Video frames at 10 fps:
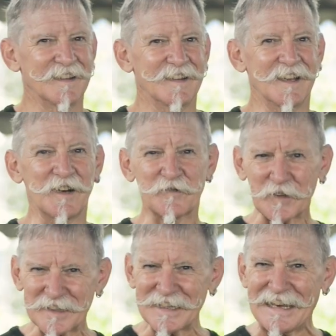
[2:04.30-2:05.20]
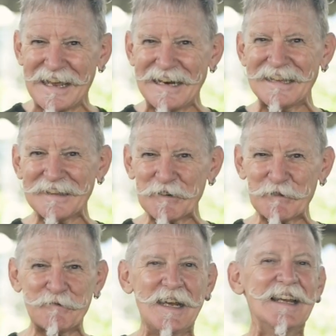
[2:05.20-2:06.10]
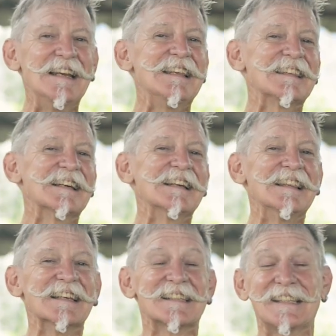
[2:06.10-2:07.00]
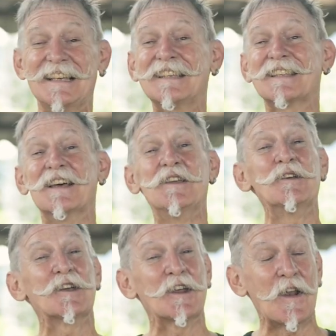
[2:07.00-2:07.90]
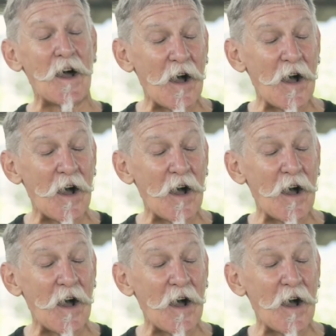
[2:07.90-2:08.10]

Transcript: And I've not seen anything or read anything that says that you can